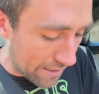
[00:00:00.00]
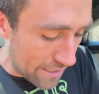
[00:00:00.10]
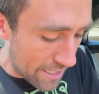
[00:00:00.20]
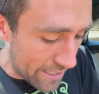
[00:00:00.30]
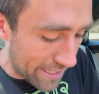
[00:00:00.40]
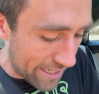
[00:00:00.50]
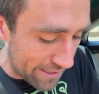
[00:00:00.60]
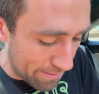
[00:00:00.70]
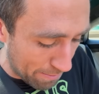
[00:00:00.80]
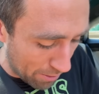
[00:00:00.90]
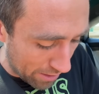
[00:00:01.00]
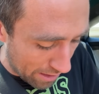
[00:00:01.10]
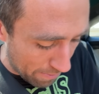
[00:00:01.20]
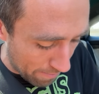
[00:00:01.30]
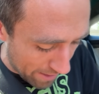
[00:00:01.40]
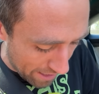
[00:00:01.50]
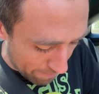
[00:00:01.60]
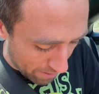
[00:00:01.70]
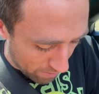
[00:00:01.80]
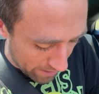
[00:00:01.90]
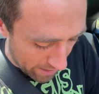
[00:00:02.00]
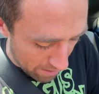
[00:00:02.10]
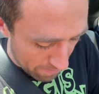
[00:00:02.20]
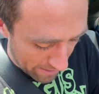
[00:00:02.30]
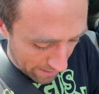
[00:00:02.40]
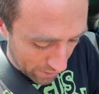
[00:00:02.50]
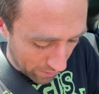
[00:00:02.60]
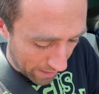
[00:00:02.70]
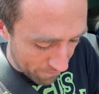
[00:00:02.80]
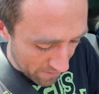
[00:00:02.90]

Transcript: I can't seem to pull it up on my iPad right now, but that's okay.